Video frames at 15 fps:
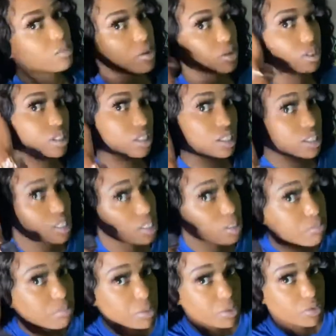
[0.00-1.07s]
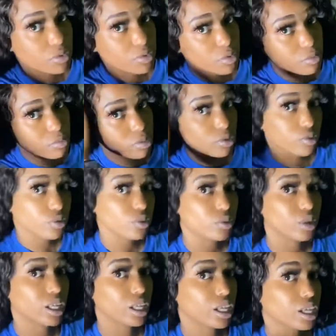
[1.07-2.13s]
post this beautiful, beautiful
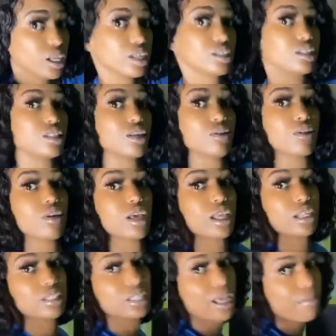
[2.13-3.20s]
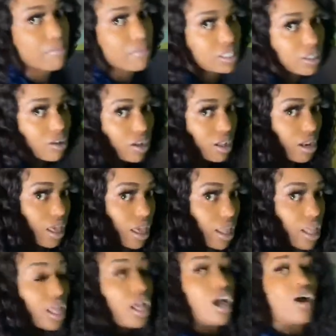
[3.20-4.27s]
wig. So go ahead and tap into all that.
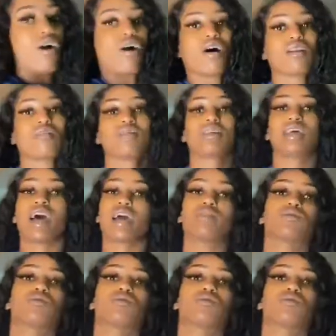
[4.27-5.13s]
All of these items